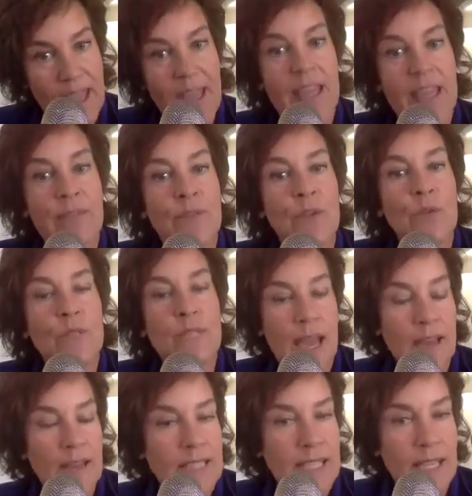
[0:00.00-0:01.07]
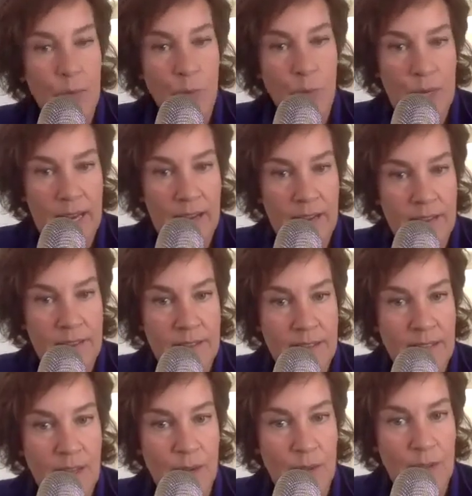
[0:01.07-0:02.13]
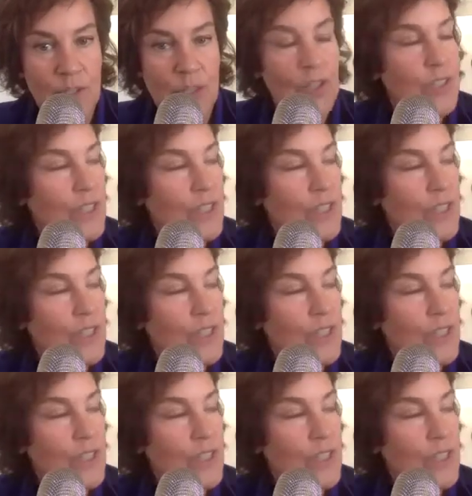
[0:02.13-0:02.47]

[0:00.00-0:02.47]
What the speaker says: if you tell someone else, so you turn